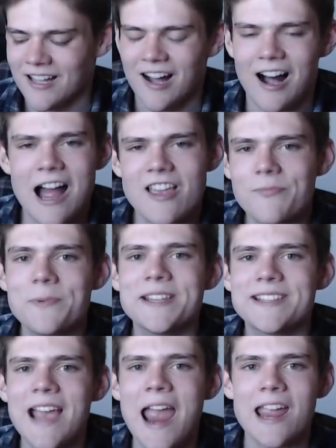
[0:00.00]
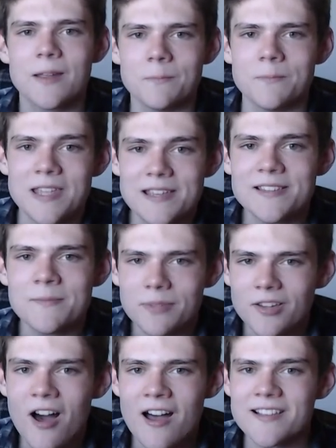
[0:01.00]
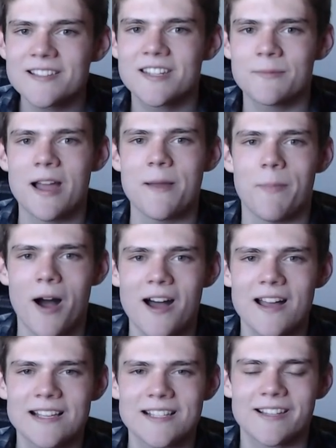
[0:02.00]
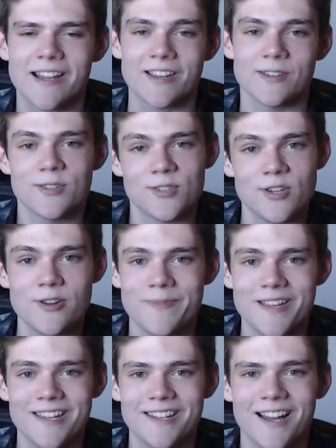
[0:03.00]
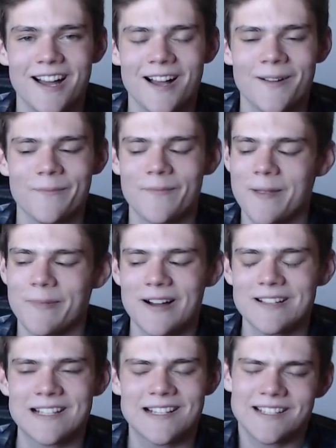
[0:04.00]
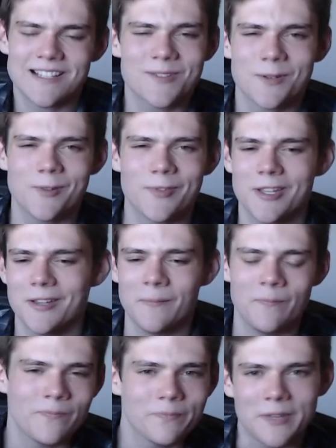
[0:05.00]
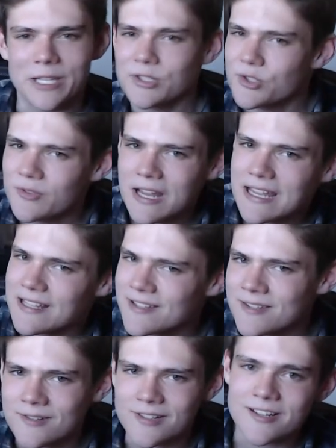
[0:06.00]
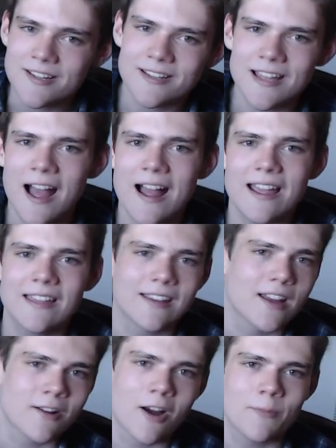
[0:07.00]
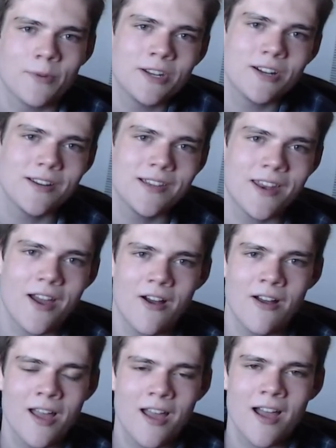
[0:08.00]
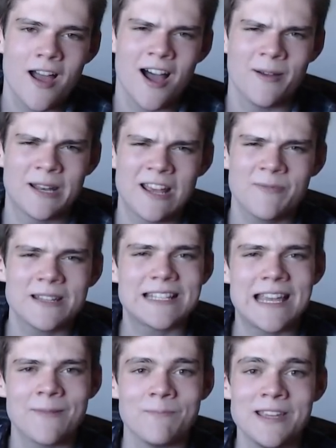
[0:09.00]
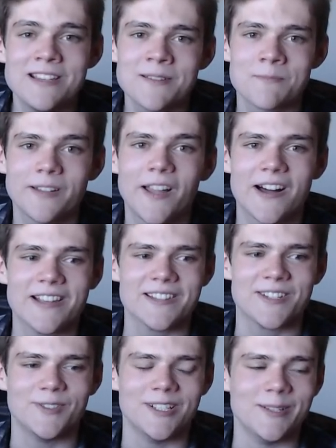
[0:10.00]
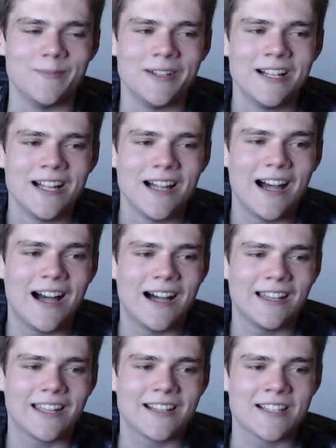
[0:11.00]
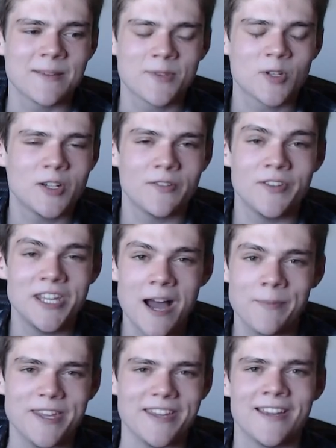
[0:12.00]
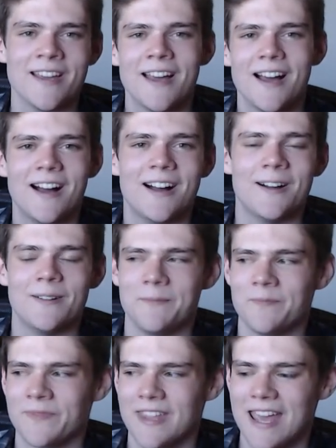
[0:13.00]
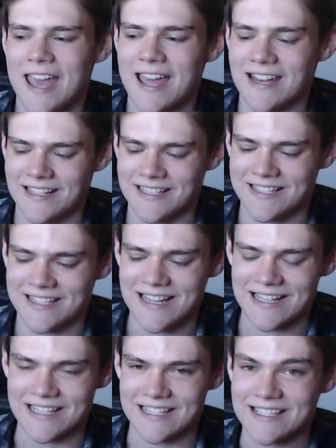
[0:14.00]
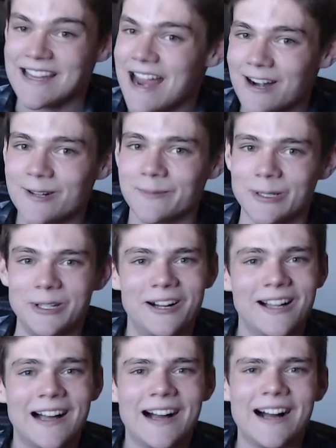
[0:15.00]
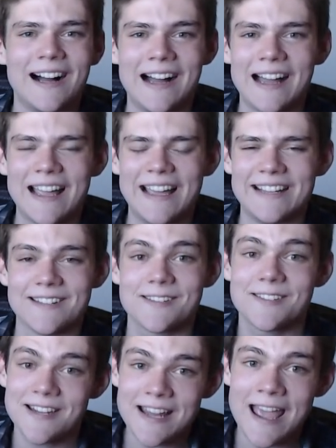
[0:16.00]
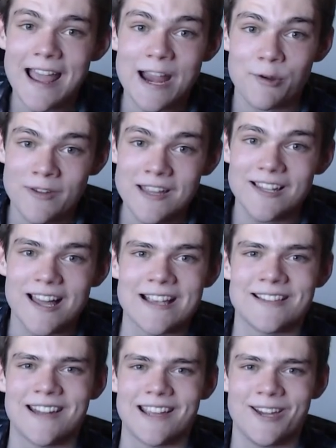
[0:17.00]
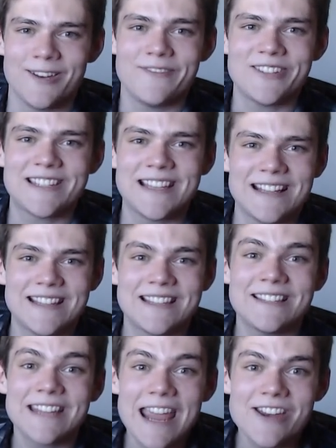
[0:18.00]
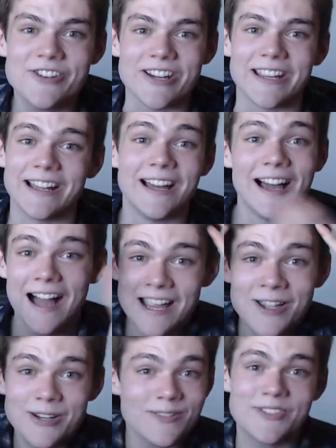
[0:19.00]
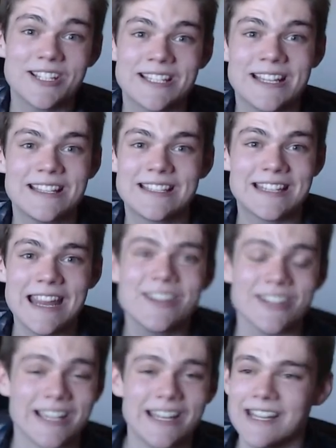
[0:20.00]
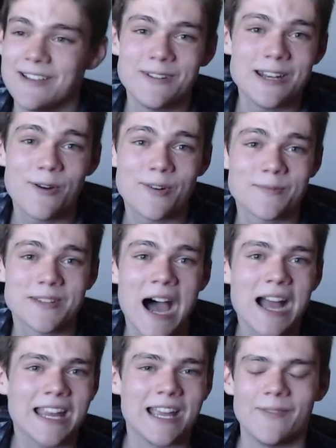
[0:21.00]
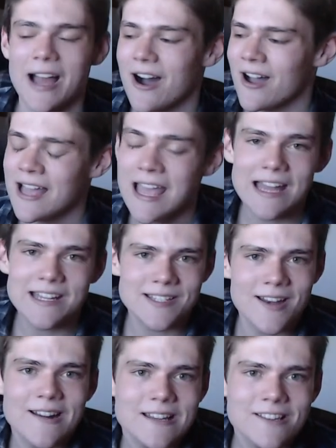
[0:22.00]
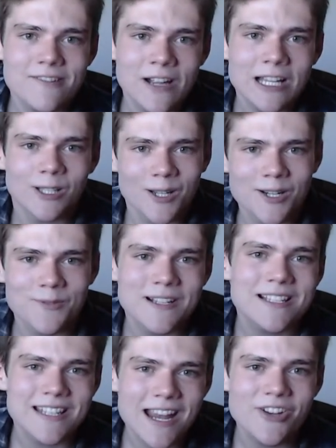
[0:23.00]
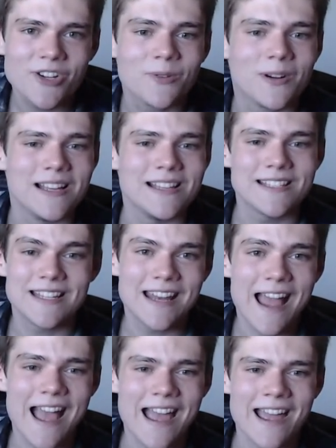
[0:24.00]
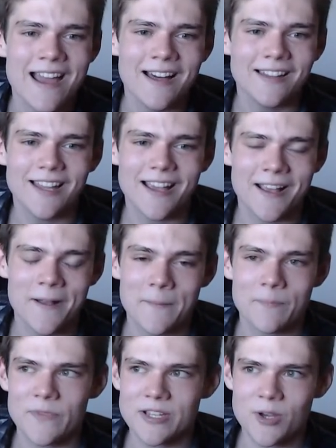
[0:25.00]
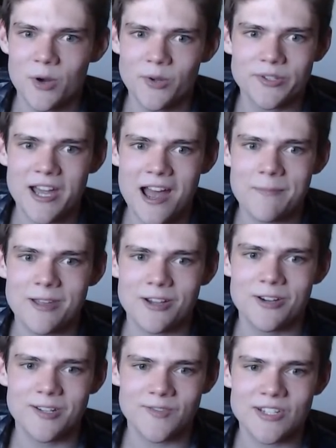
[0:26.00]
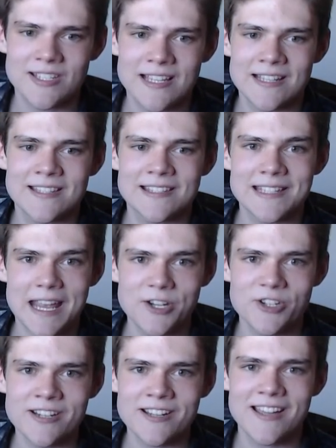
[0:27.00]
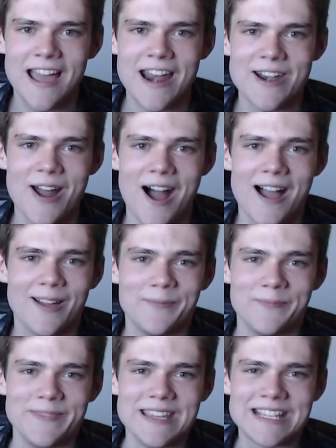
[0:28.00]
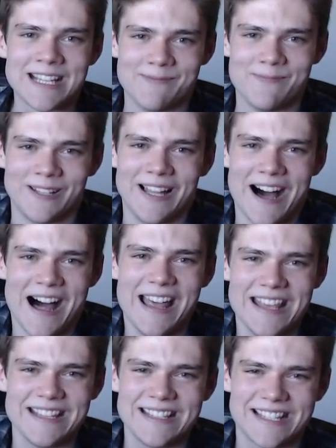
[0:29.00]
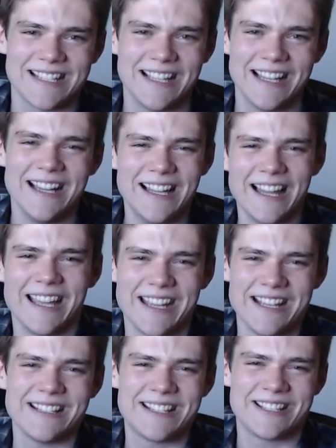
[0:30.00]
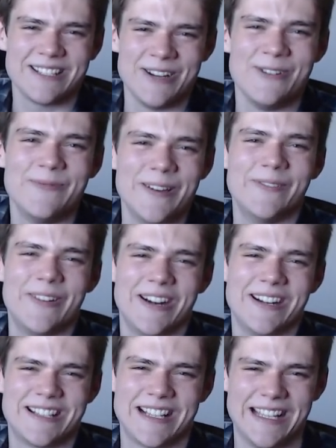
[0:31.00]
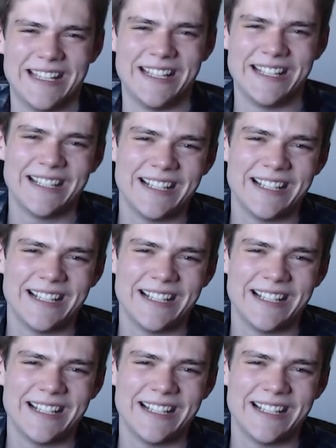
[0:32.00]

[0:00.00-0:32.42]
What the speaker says: I've been saying mise en place to my boss, like a stupid, my boss is like sort of a trade sort of guy, like a carpenter, you know? And I've been saying mise en place to him, like some sort of yuppie. And it's terrible. And today I realized I could have just said staging. I could have just said staging and he would know what I'm talking about. And it's not as if I learned what staging was today. Like, this whole time I could have just said staging and not mise en place. Like a stupid person.